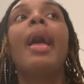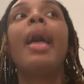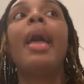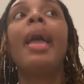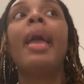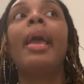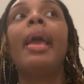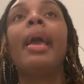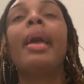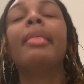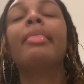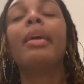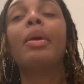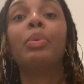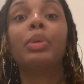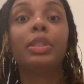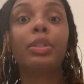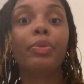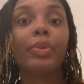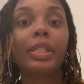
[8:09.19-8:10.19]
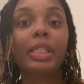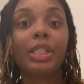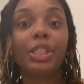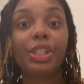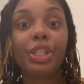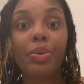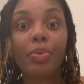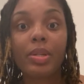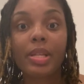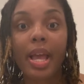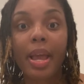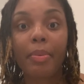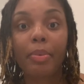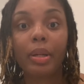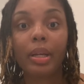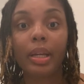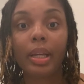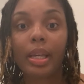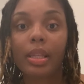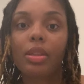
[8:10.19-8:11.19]
And that was the reason she was able
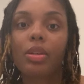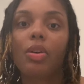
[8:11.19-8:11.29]
to get